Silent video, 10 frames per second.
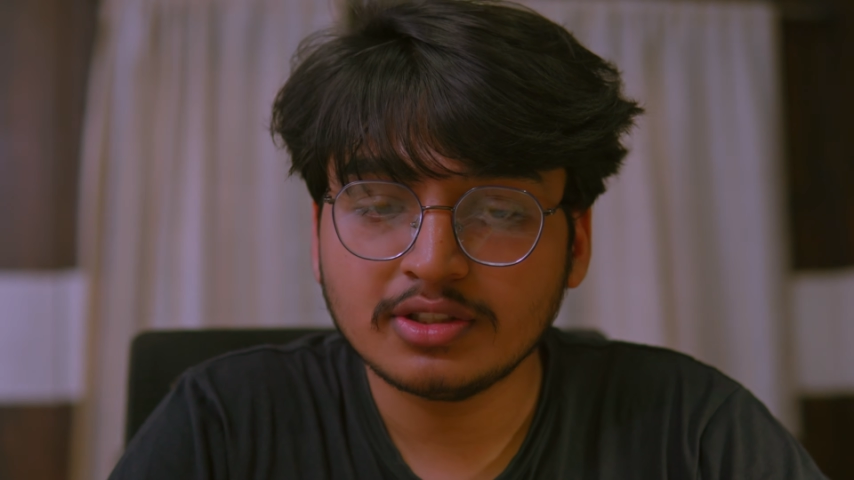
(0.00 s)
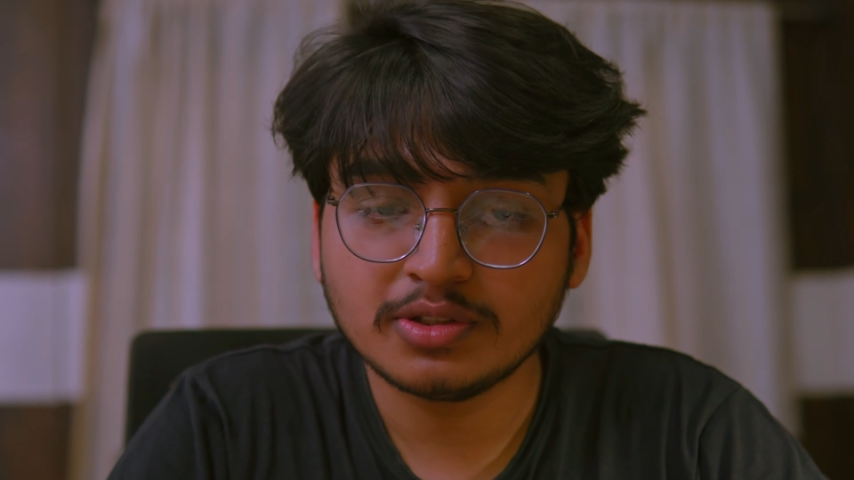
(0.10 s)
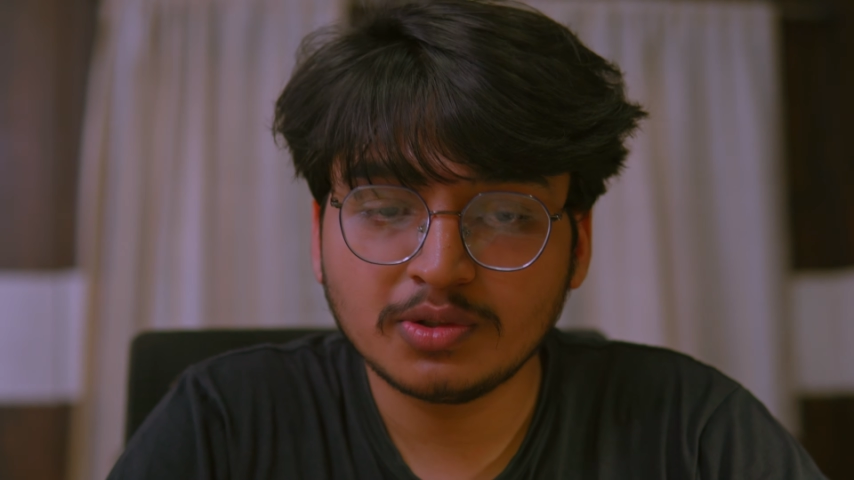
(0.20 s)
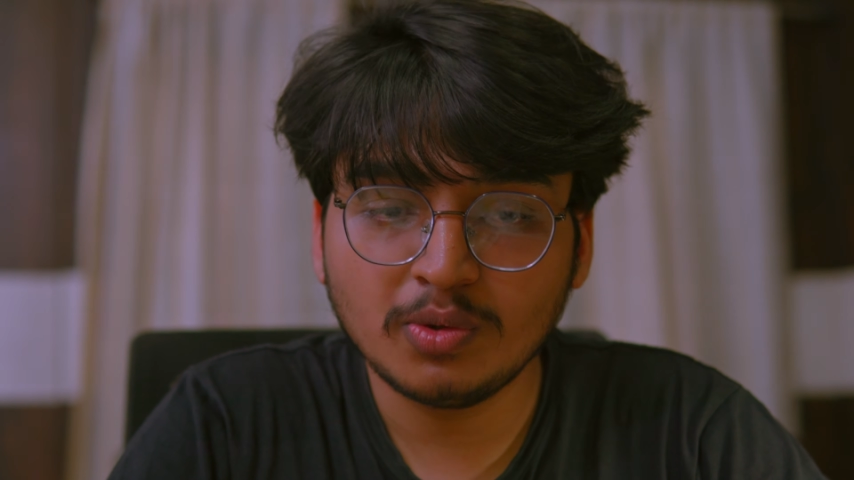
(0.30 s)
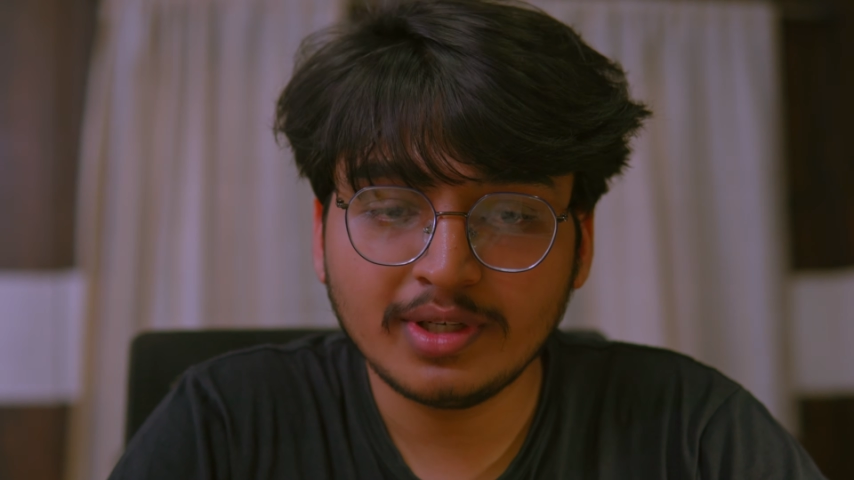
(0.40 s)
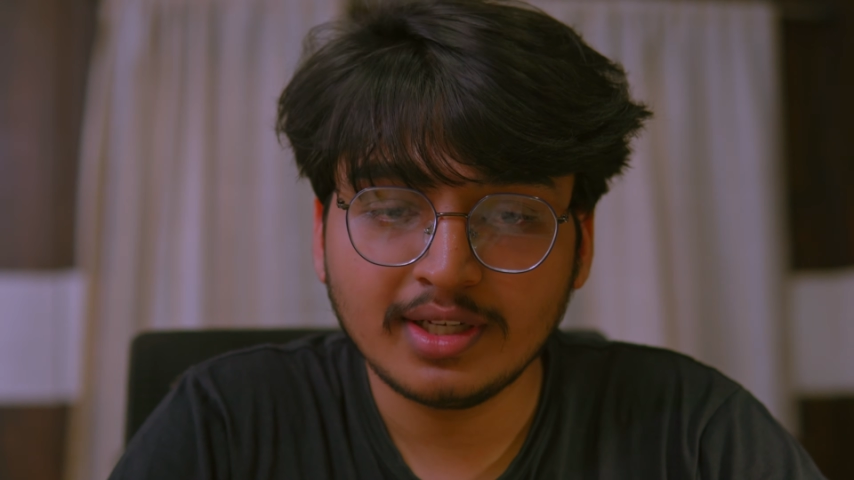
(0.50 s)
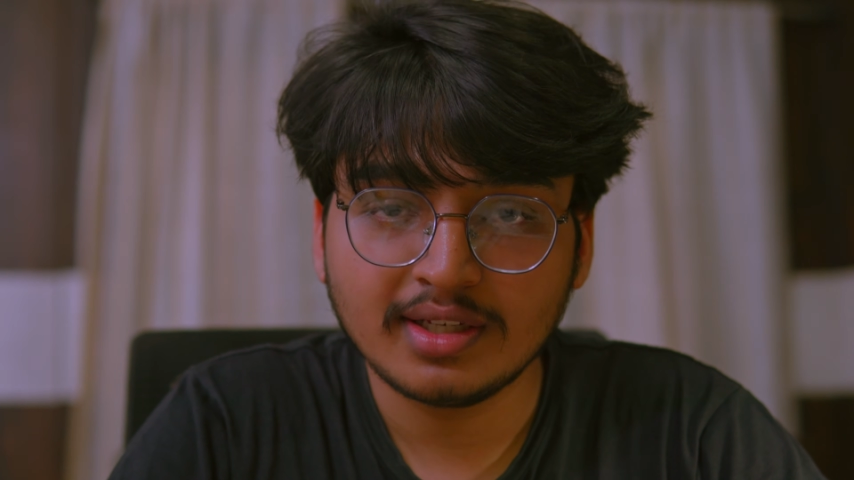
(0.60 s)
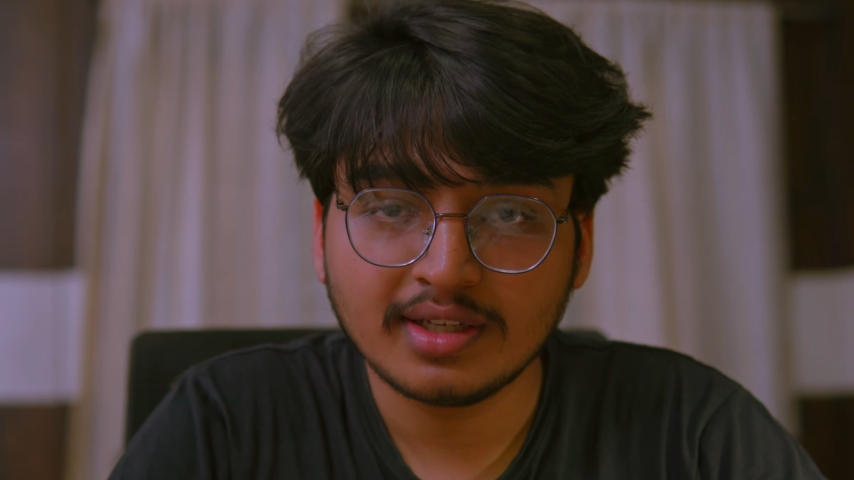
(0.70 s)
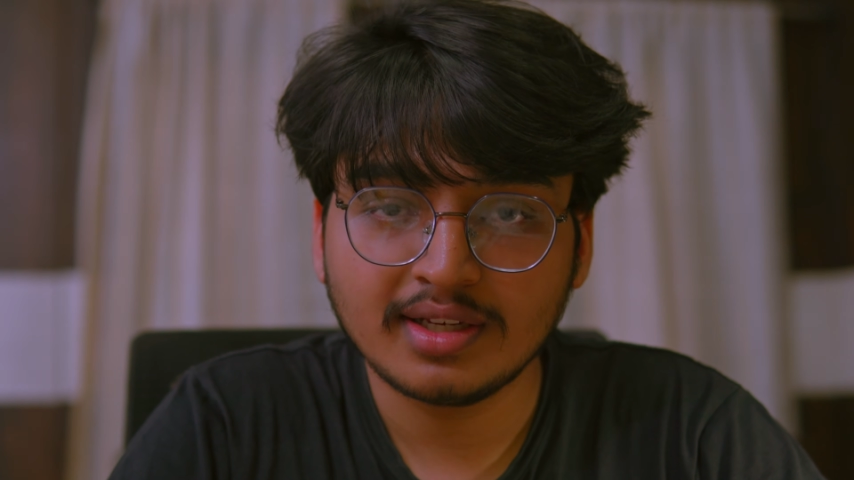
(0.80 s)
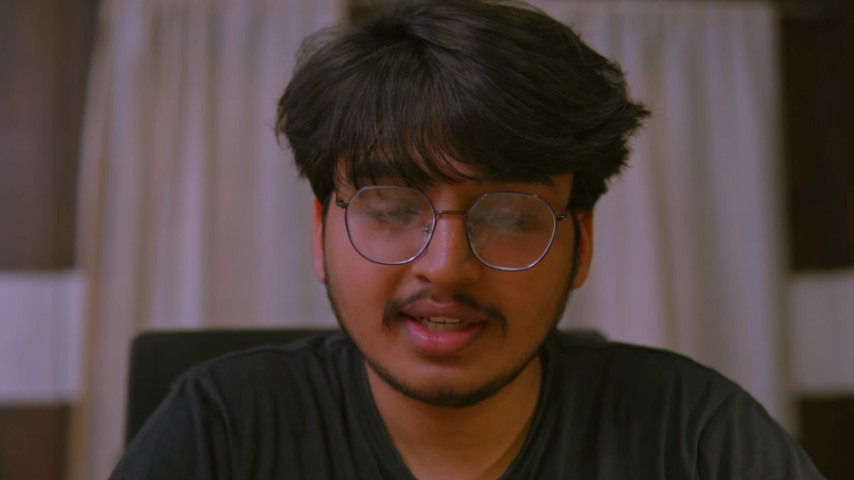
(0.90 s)
story,
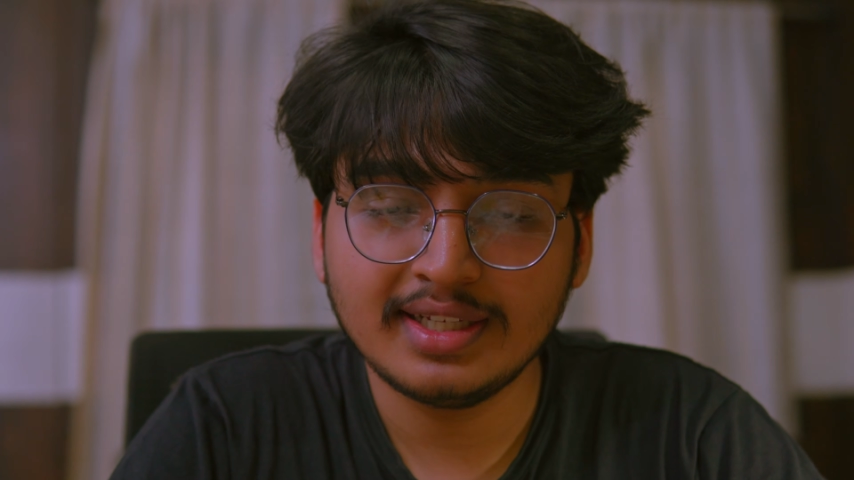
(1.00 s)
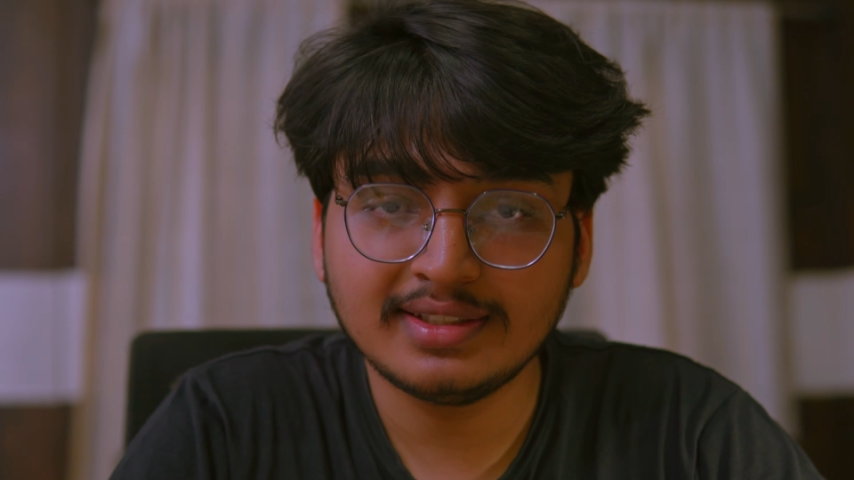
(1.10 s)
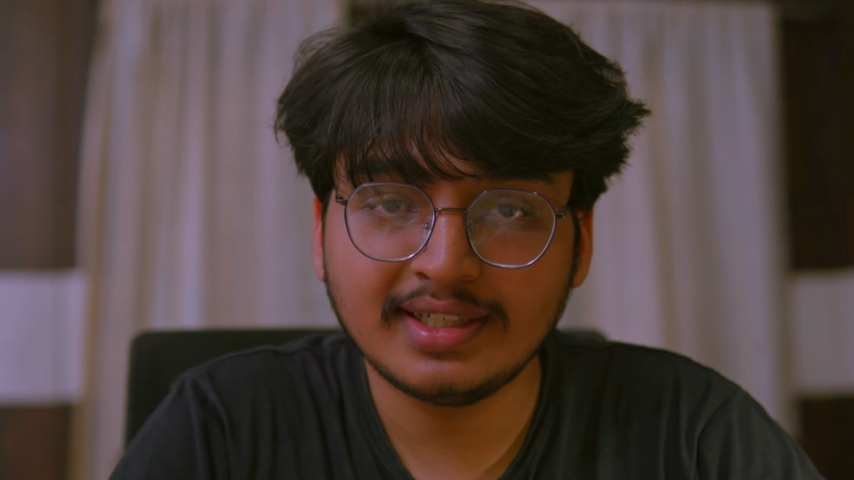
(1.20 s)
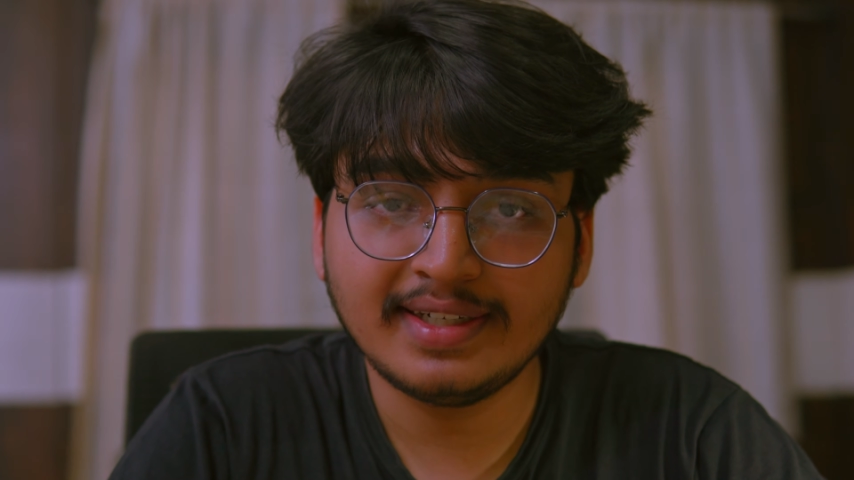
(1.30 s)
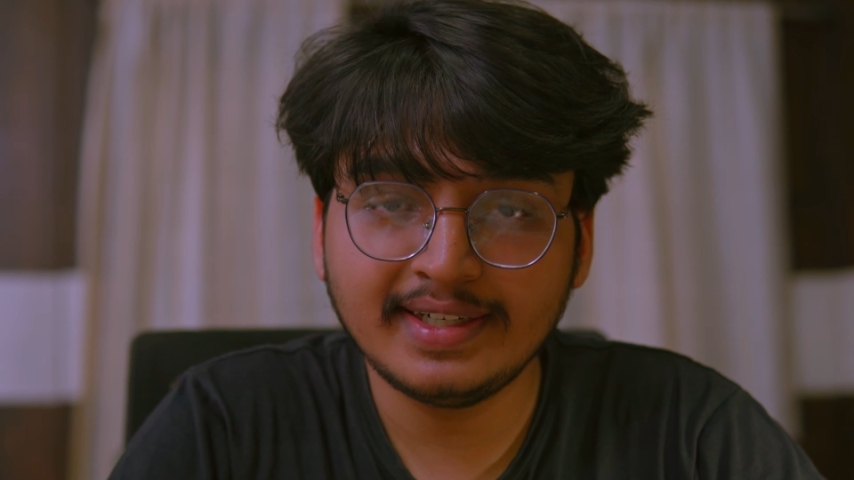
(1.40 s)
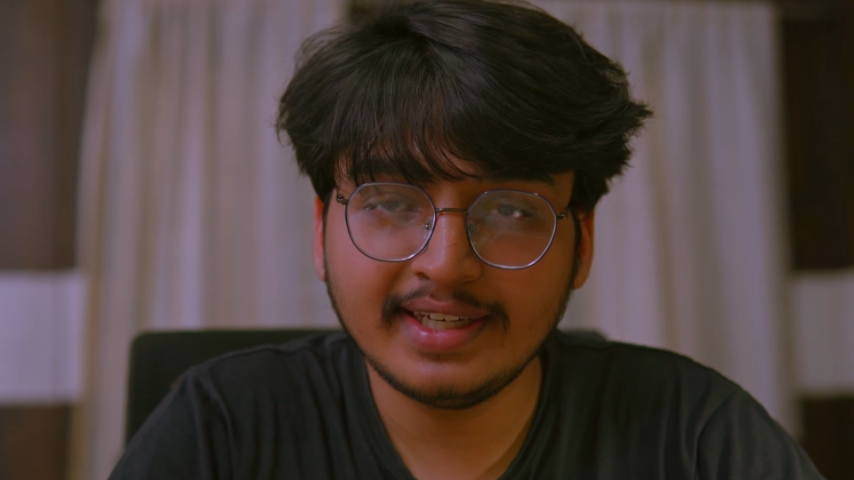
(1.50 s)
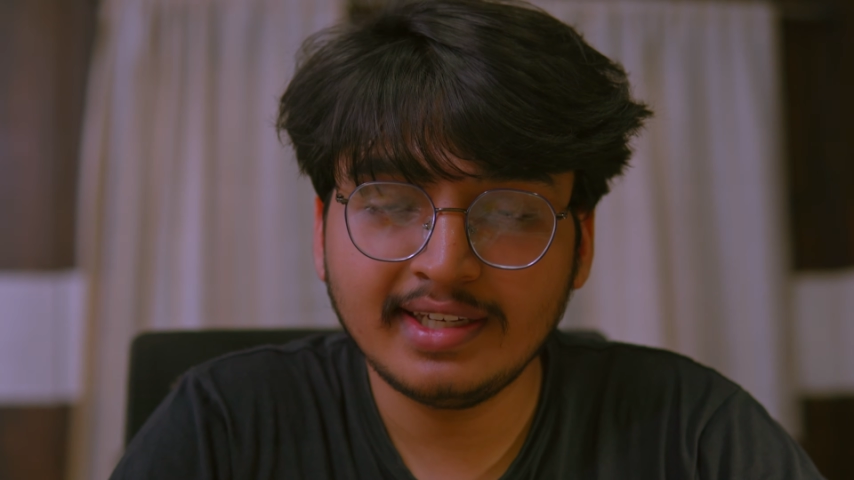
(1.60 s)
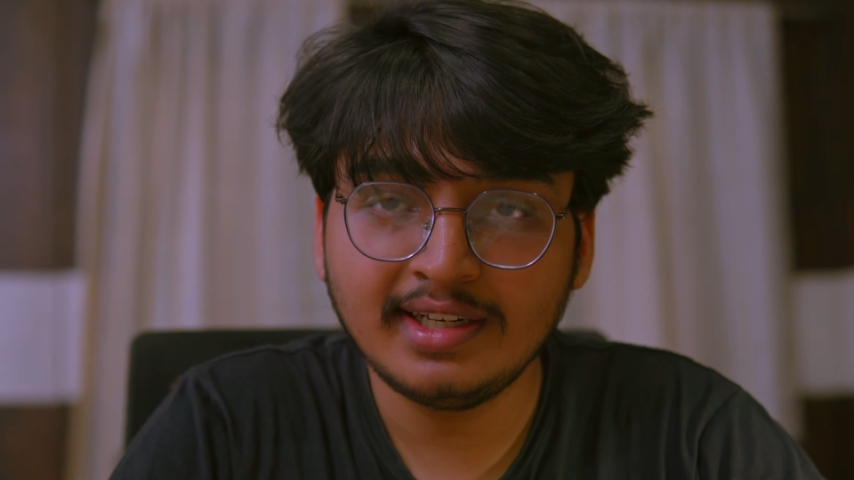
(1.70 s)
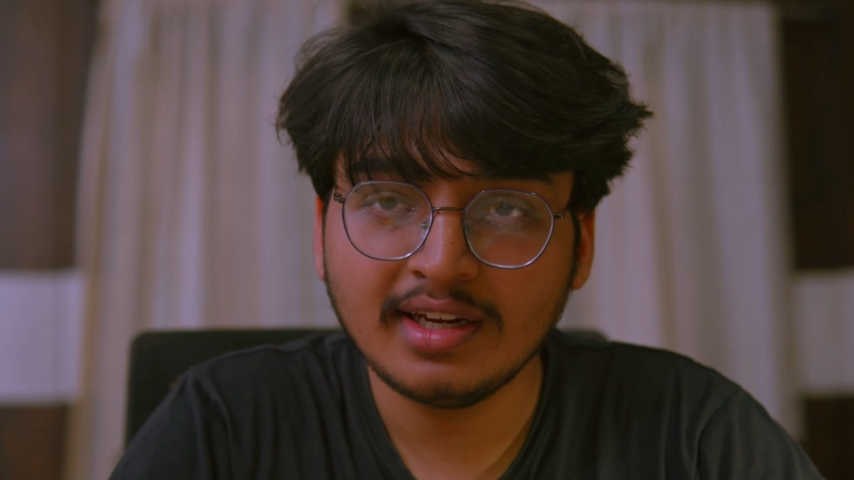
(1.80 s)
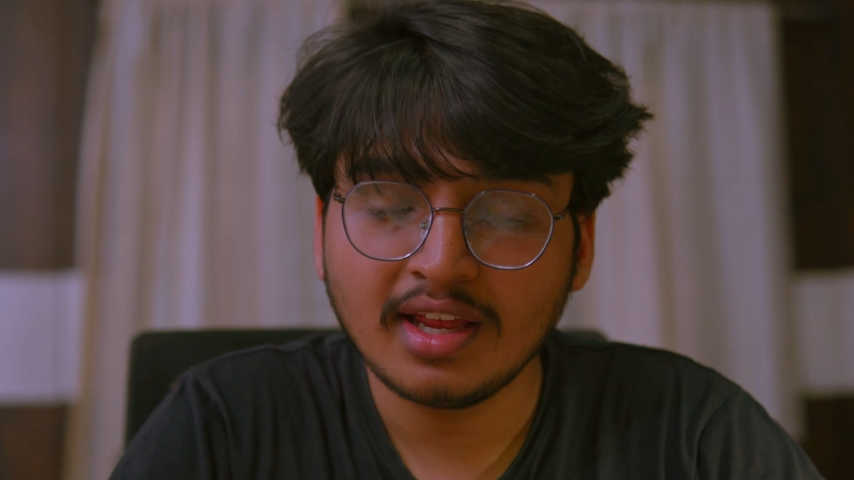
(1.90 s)
is a
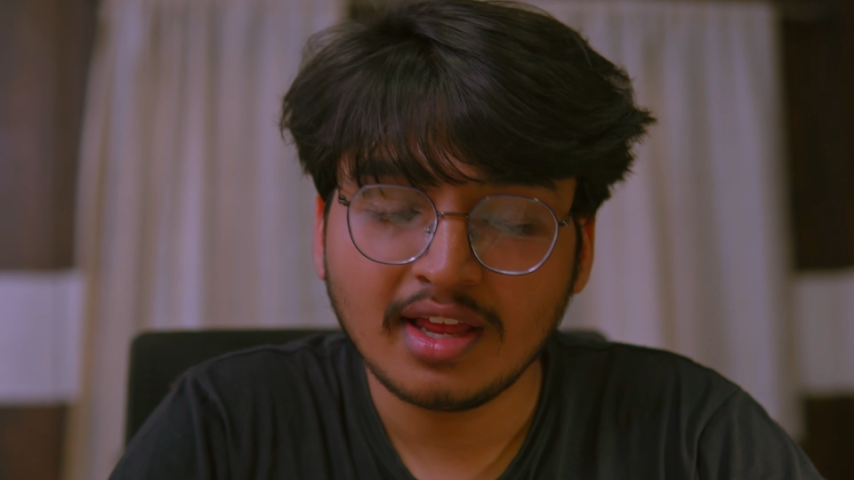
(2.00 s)
tale